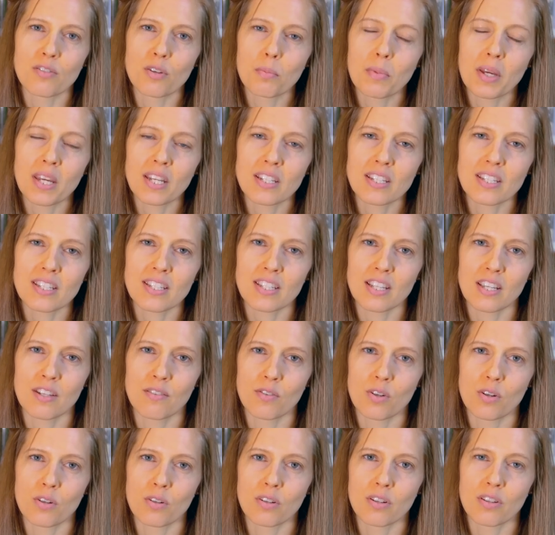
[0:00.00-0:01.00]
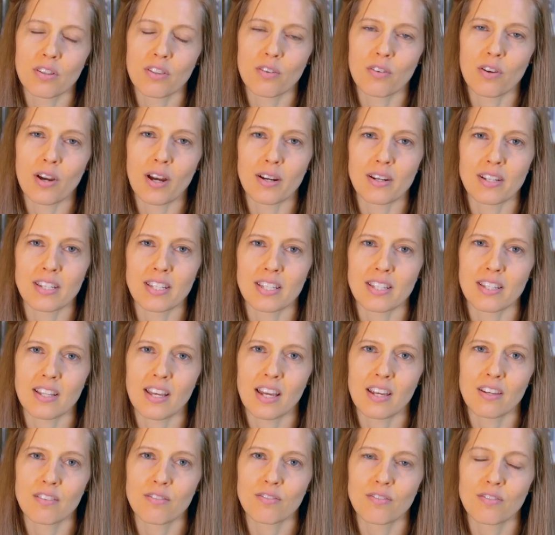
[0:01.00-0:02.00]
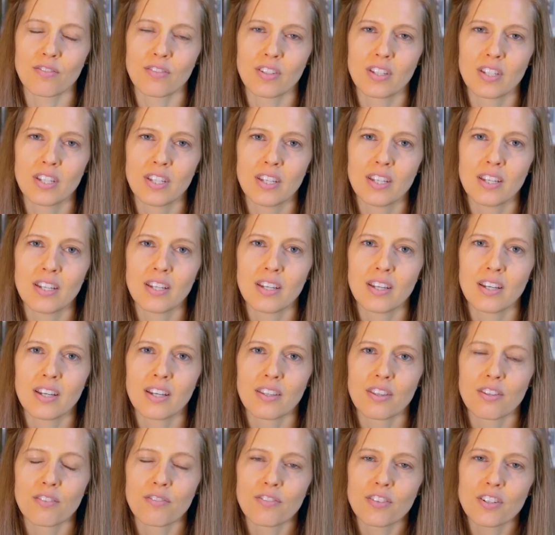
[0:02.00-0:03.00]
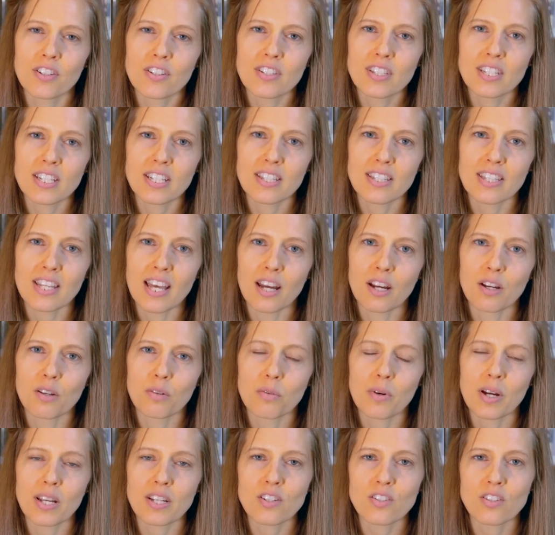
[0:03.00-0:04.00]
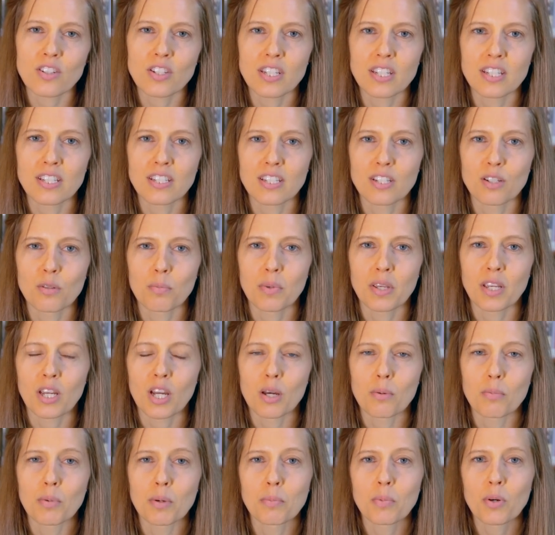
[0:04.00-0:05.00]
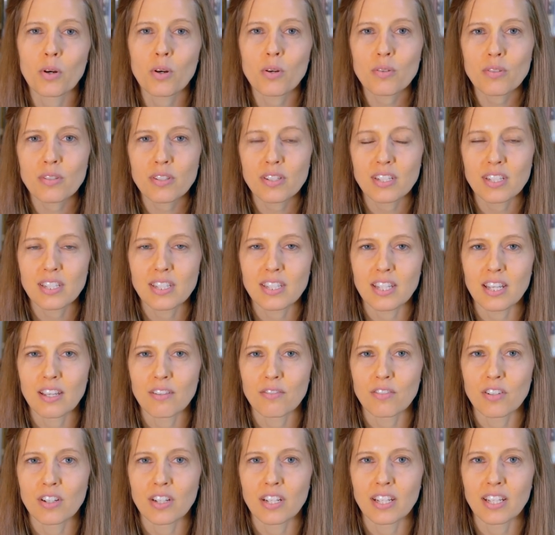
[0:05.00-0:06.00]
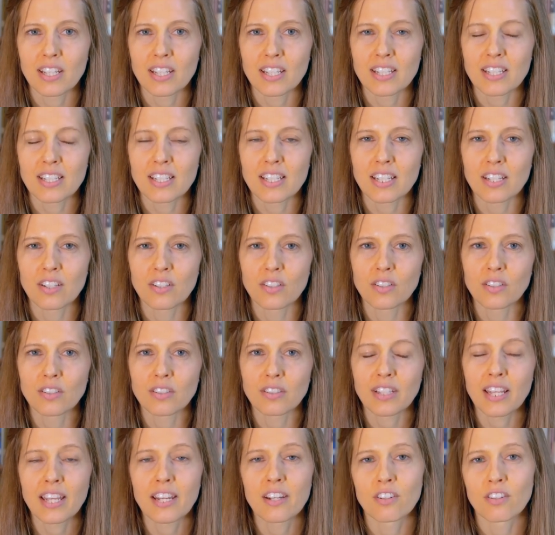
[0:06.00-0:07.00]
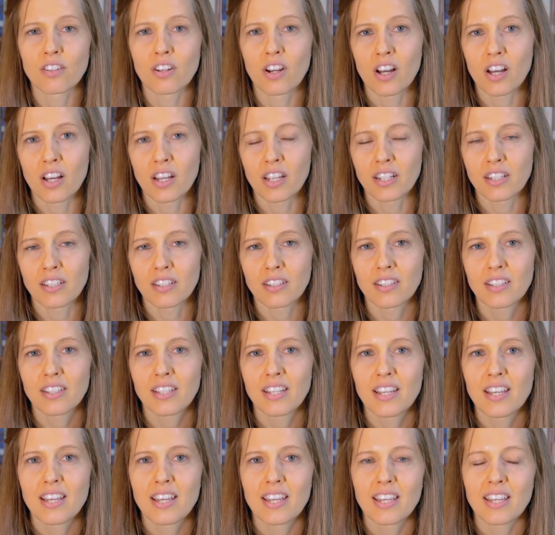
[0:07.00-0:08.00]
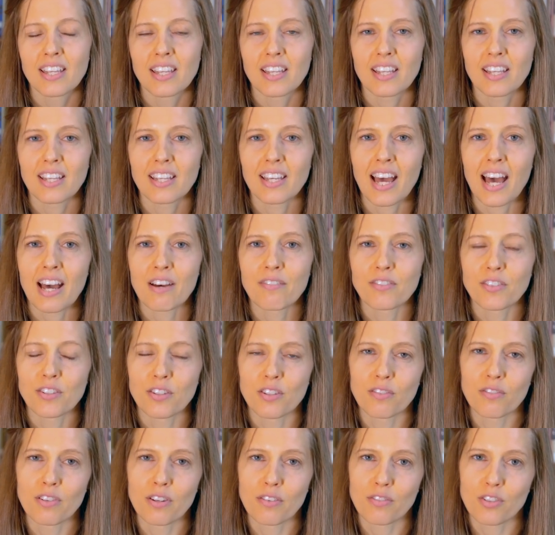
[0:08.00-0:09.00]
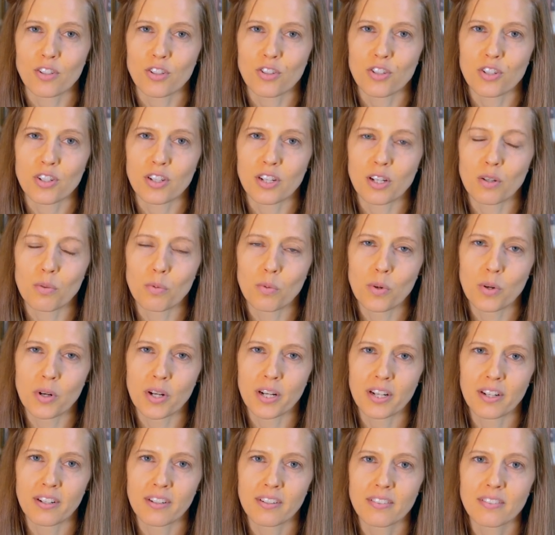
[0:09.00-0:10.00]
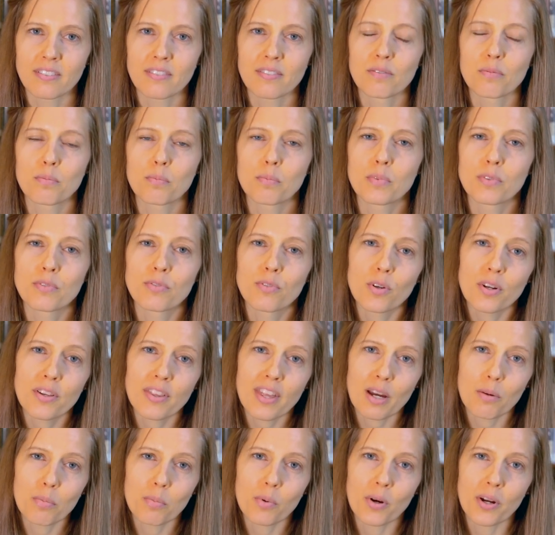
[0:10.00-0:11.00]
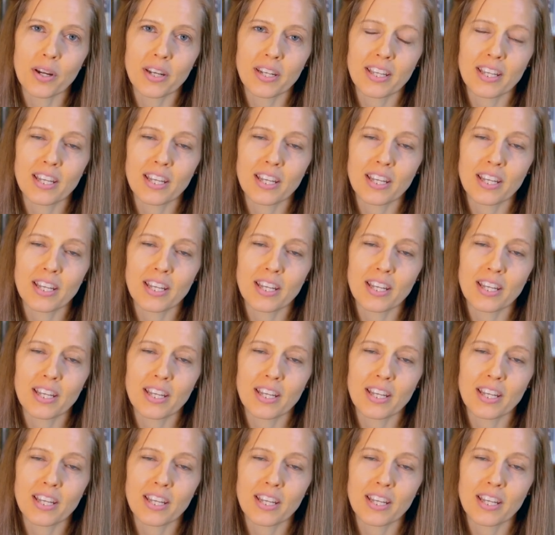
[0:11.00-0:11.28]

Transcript: remained a slave owner throughout his life. The first is that Washington didn't become opposed to slavery until later on, after the Revolutionary War. Before that point,